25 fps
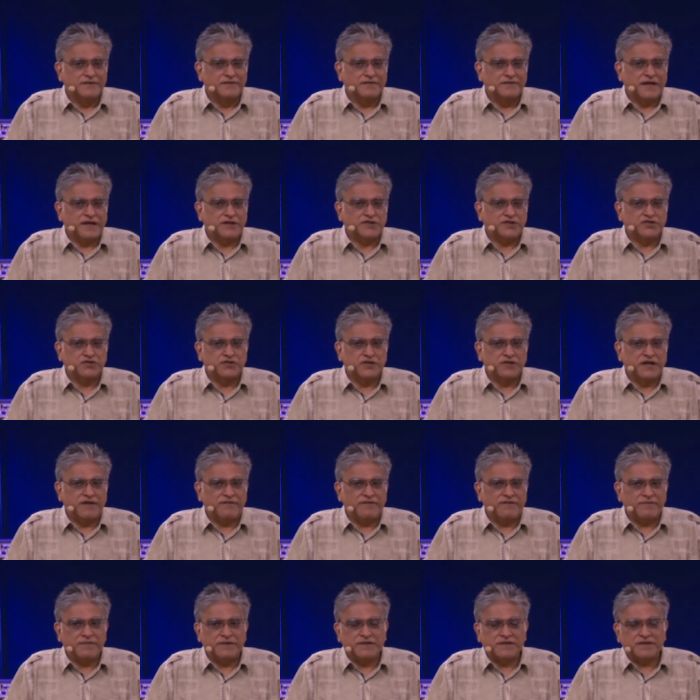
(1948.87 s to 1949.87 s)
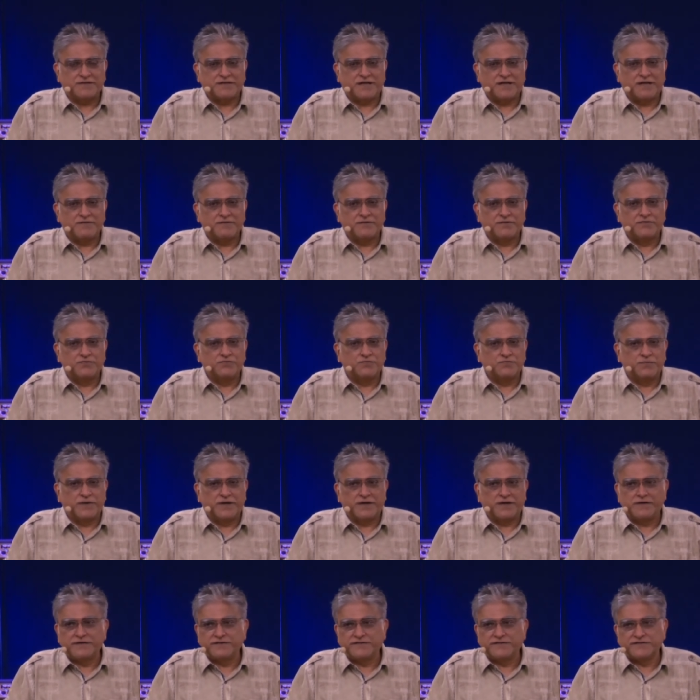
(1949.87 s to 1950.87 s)
That should never be the time that you make
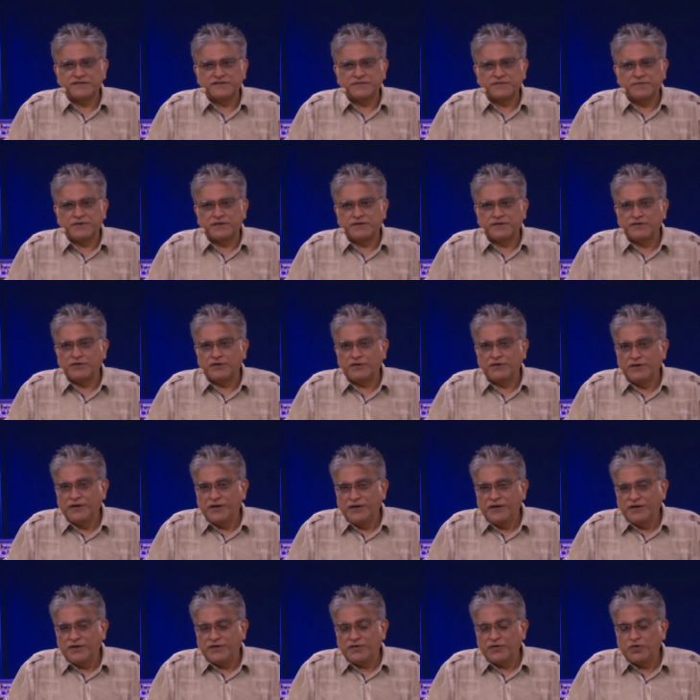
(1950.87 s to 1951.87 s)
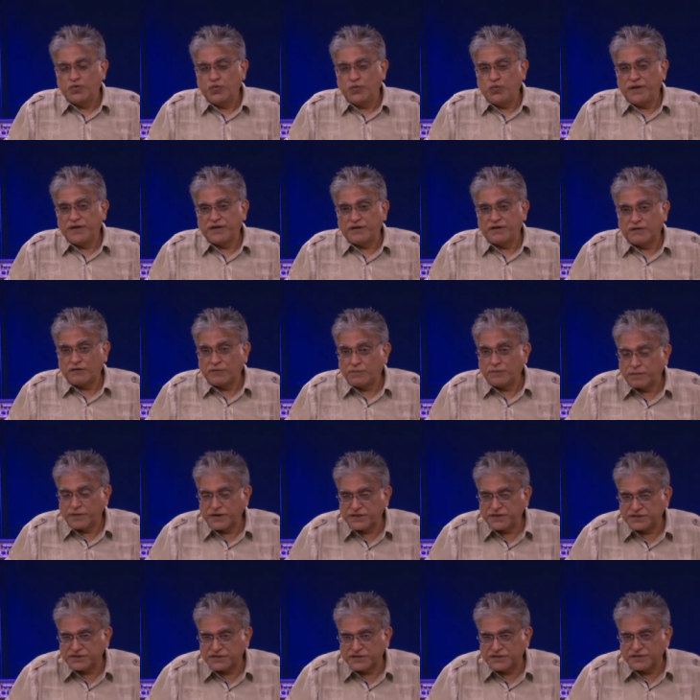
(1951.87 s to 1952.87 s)
a decision because you're doing it out of
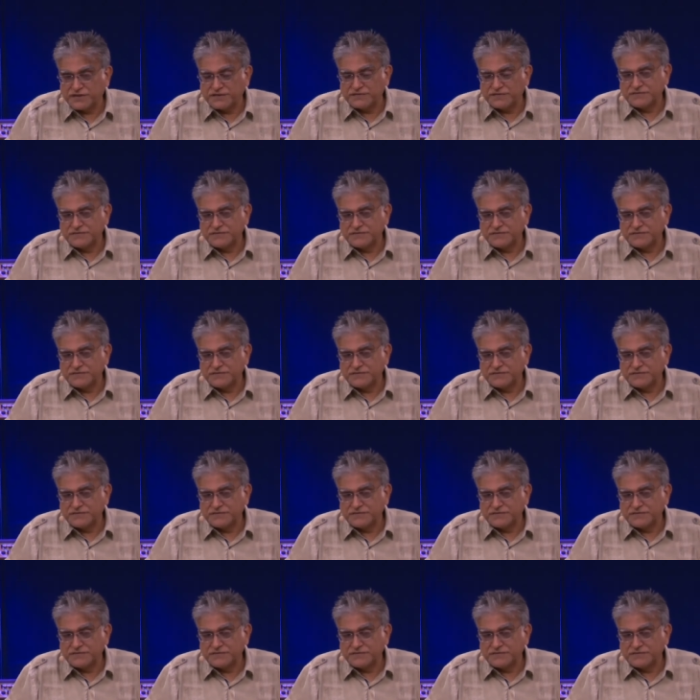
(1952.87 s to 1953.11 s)
pressure.